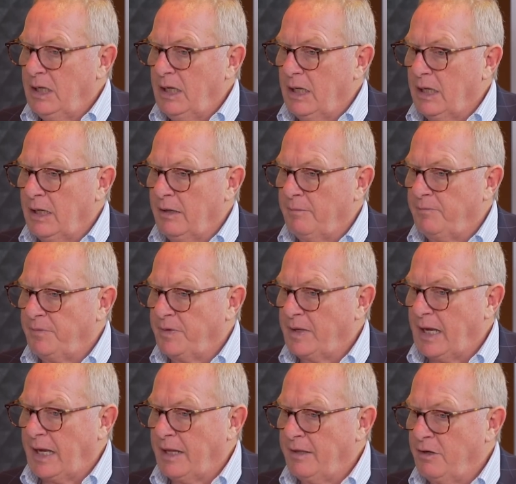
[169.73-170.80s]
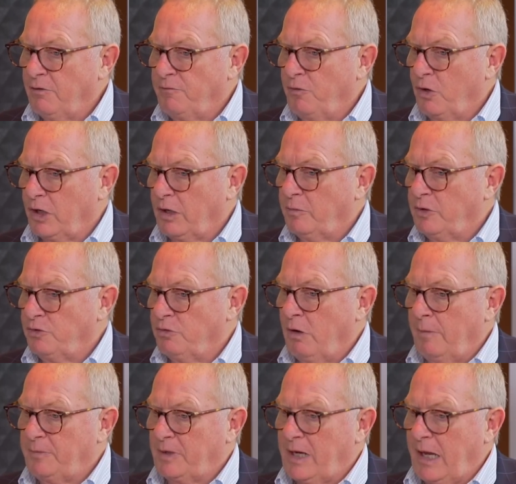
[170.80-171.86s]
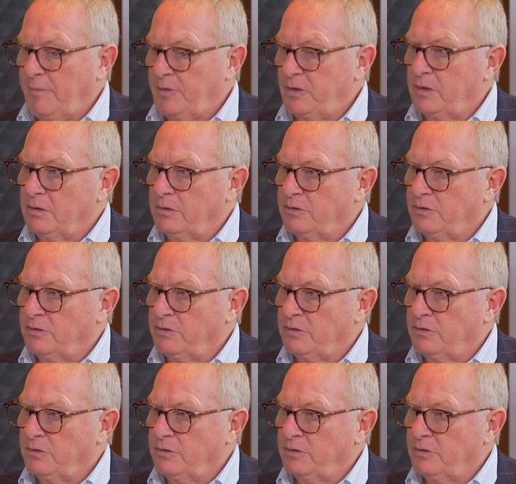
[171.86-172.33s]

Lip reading: and therefore can we drop the capital